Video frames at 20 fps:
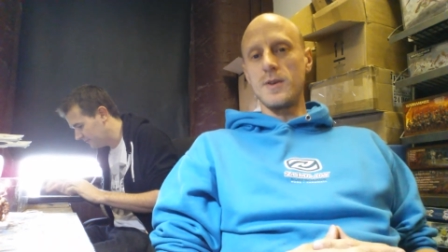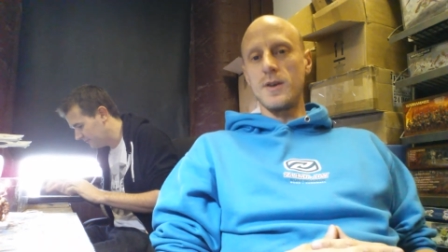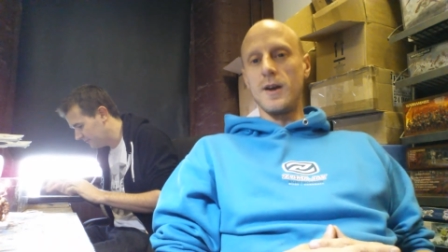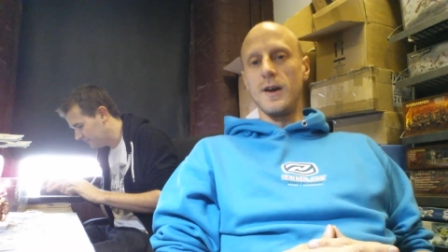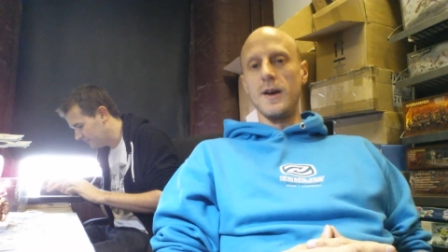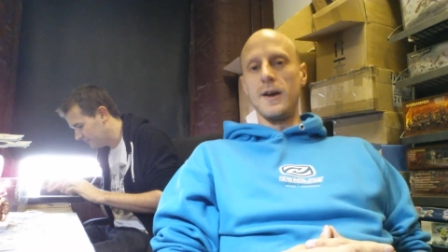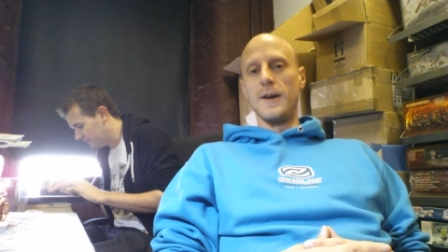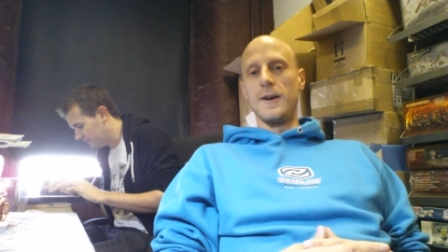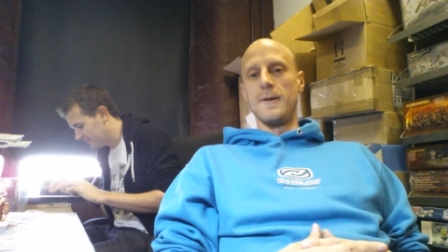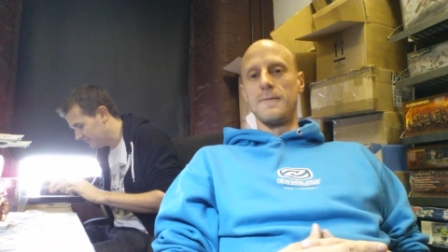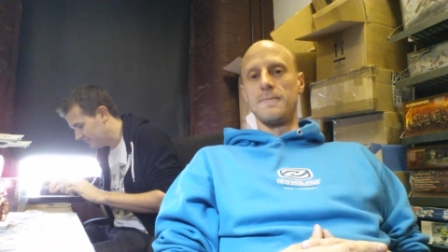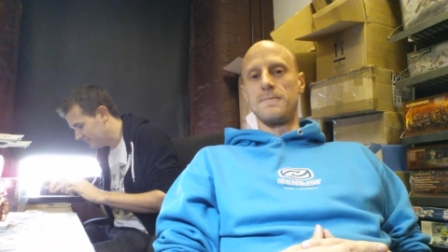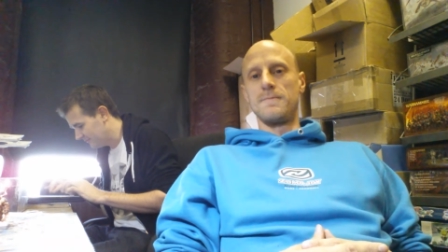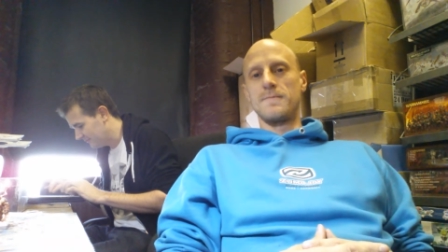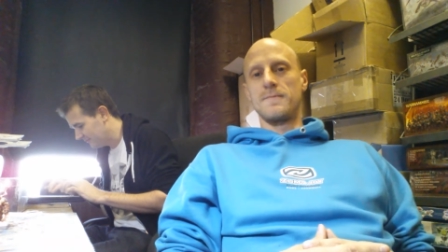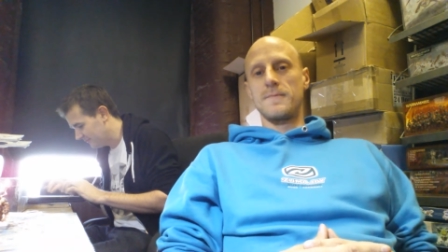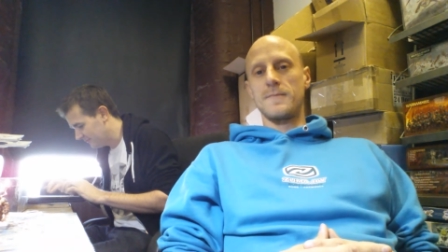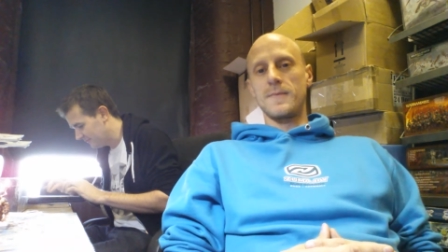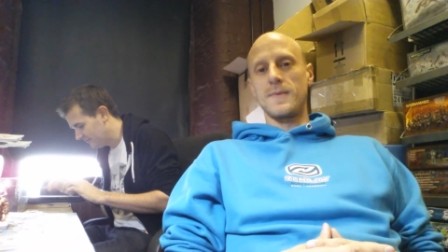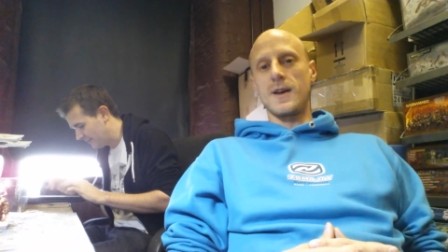Um,
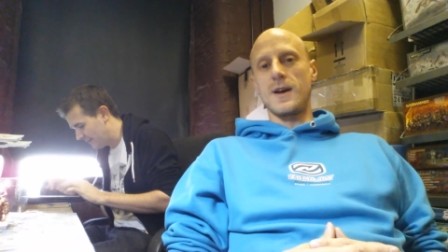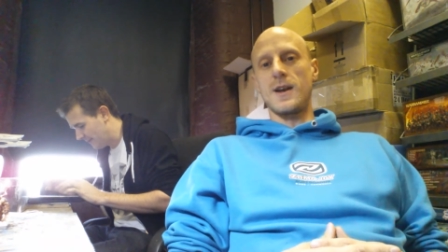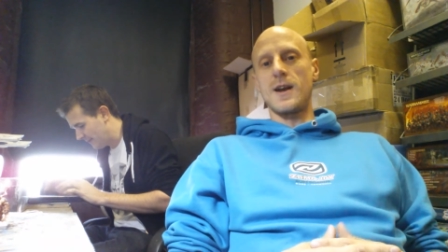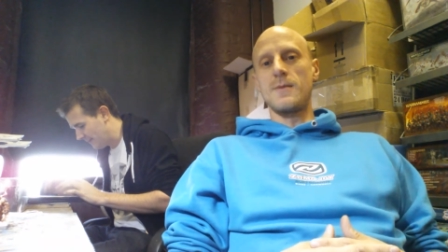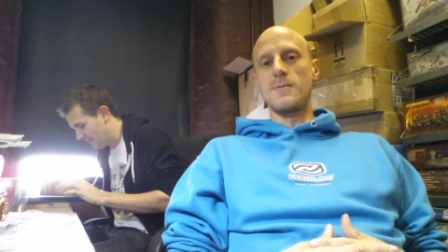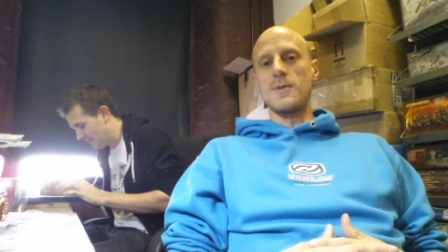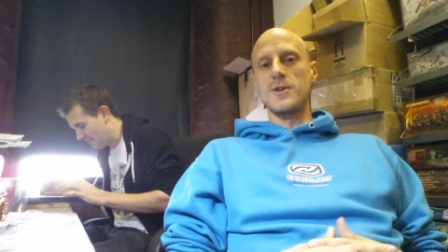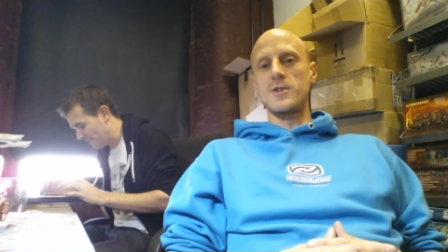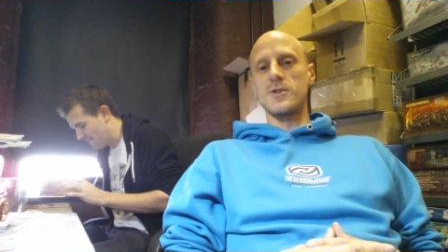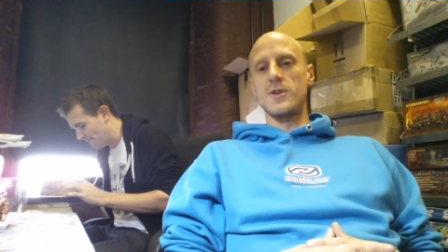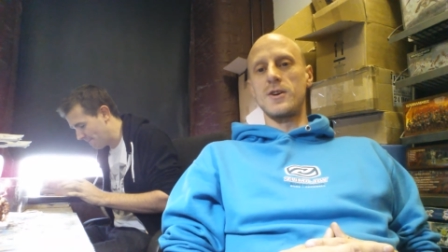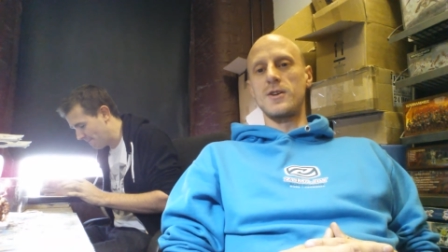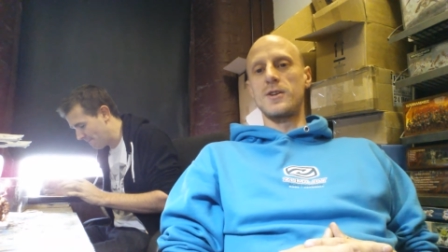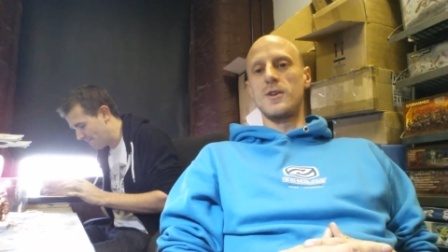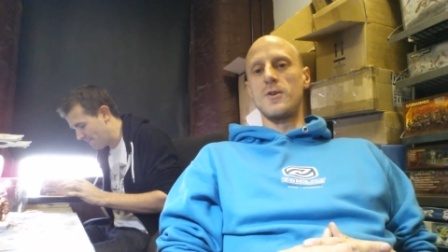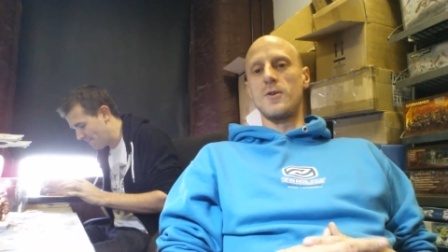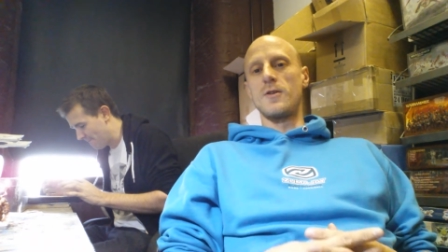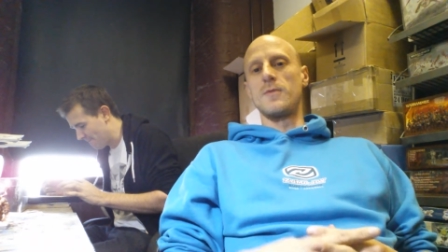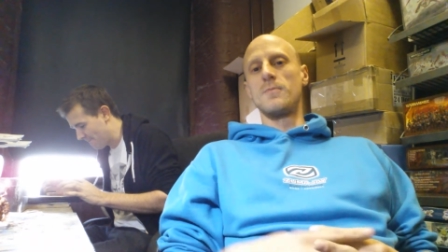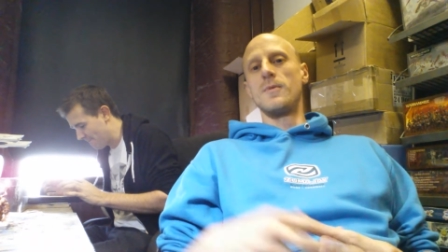and I'm enjoying
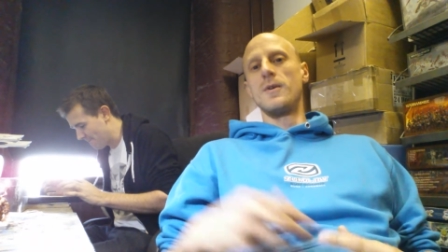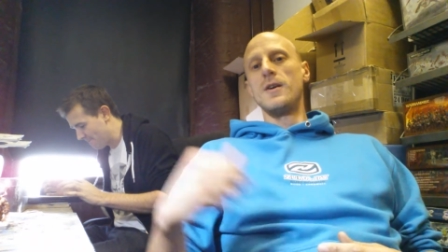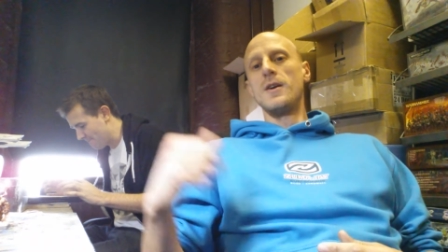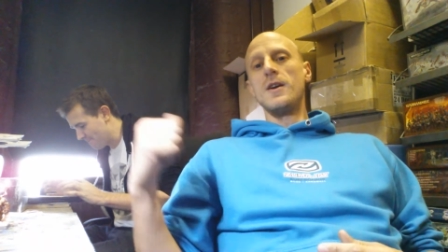doing.